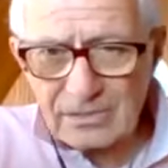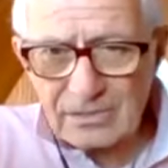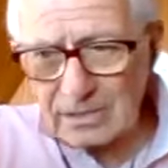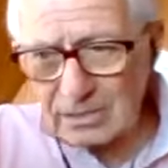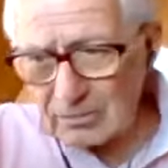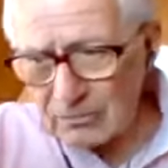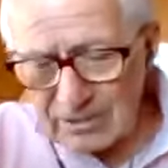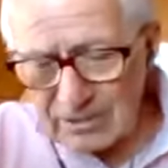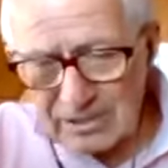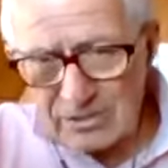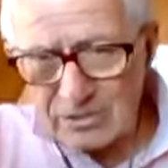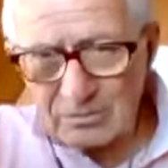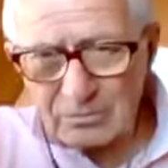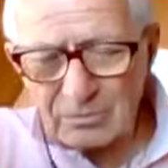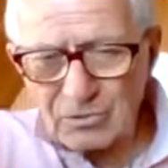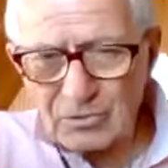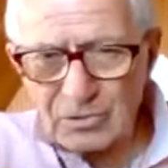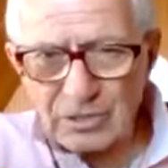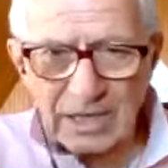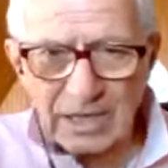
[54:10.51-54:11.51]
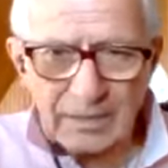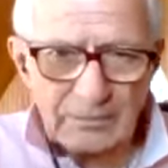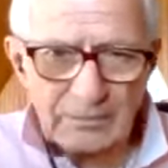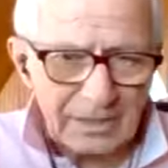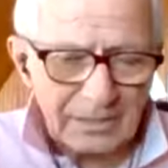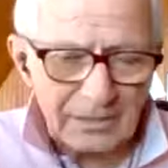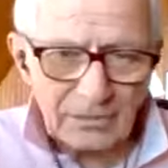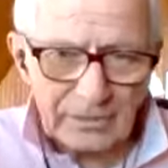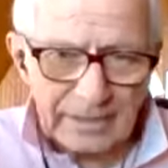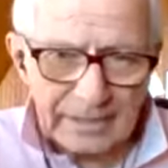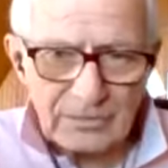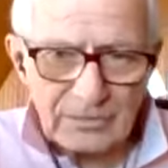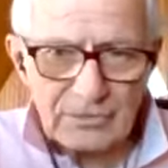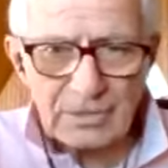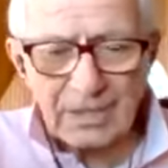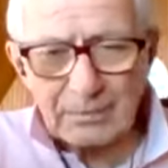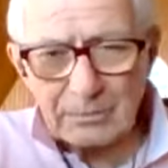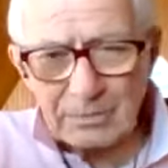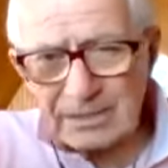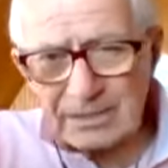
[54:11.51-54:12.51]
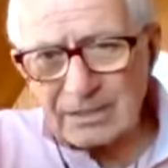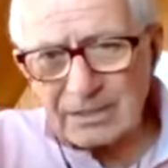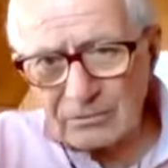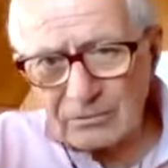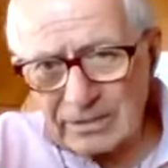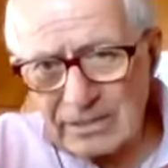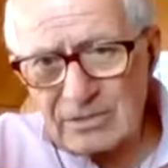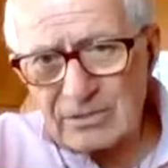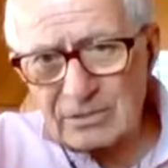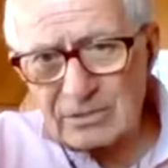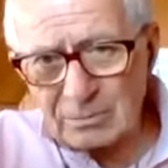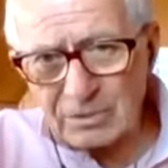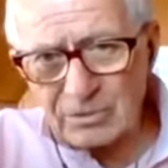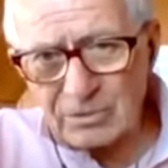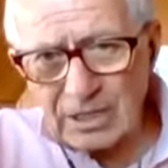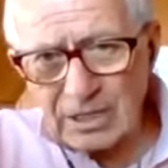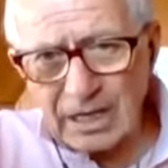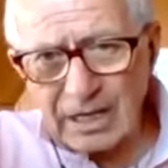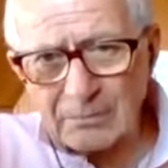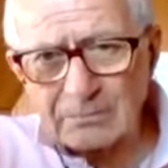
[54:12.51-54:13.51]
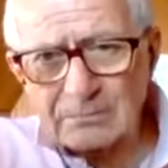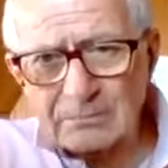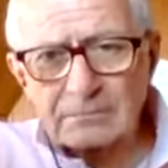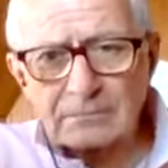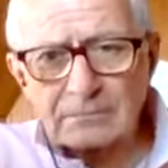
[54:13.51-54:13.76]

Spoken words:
did a reasonable job, not a great job, but did a reasonable job.